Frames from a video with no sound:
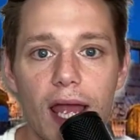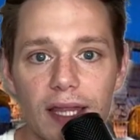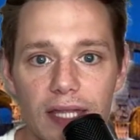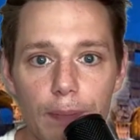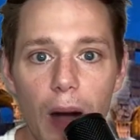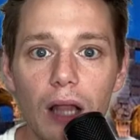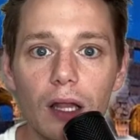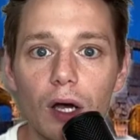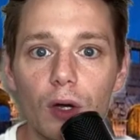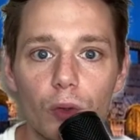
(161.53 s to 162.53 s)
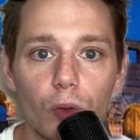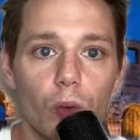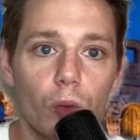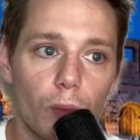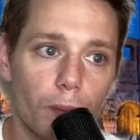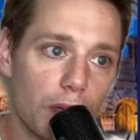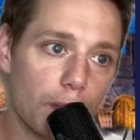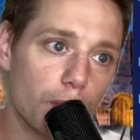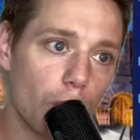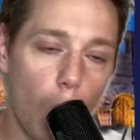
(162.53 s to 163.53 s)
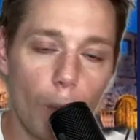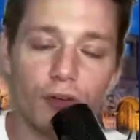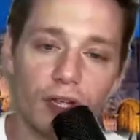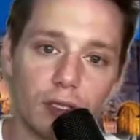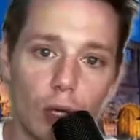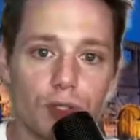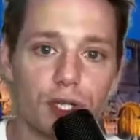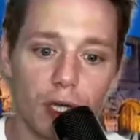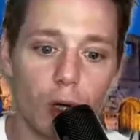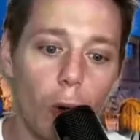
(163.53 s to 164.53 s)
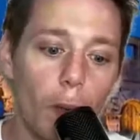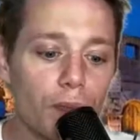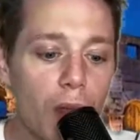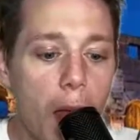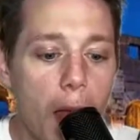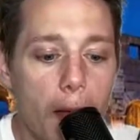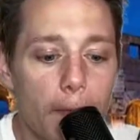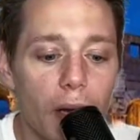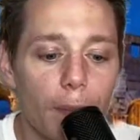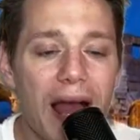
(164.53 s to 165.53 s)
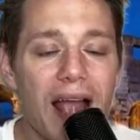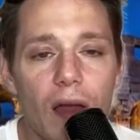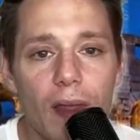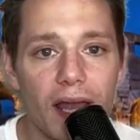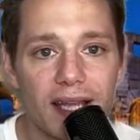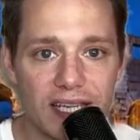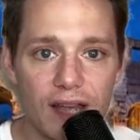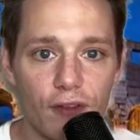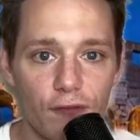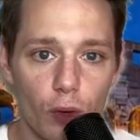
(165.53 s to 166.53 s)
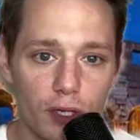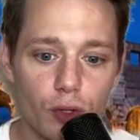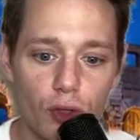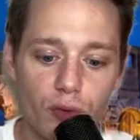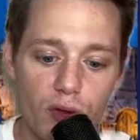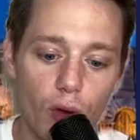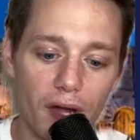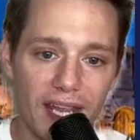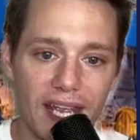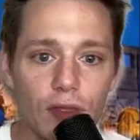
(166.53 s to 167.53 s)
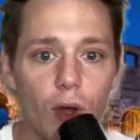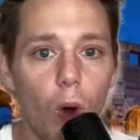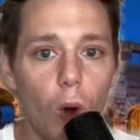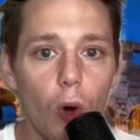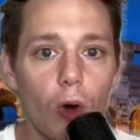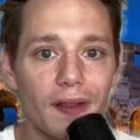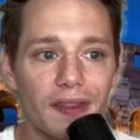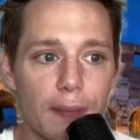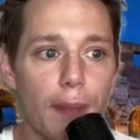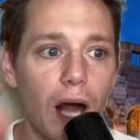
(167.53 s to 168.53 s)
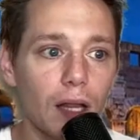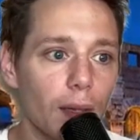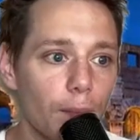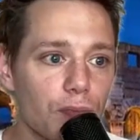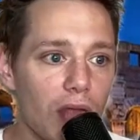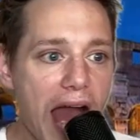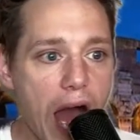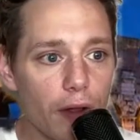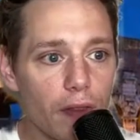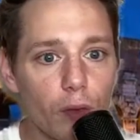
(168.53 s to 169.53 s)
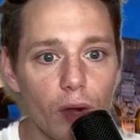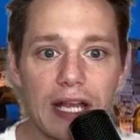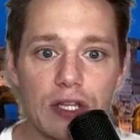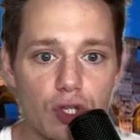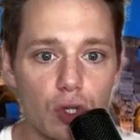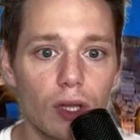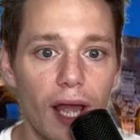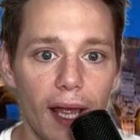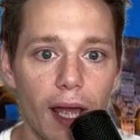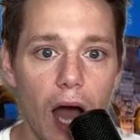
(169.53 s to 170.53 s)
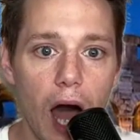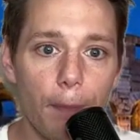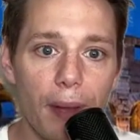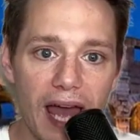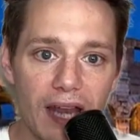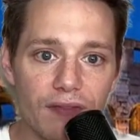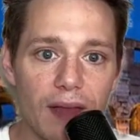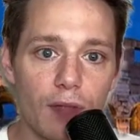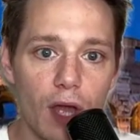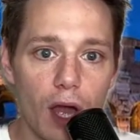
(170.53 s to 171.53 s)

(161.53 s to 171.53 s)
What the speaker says: Dybala, who will be hopefully closer to goal. But back on that idea of the 4-2-3-1, in the hole, Dybala. Out on the right, Soule. Up ahead of them,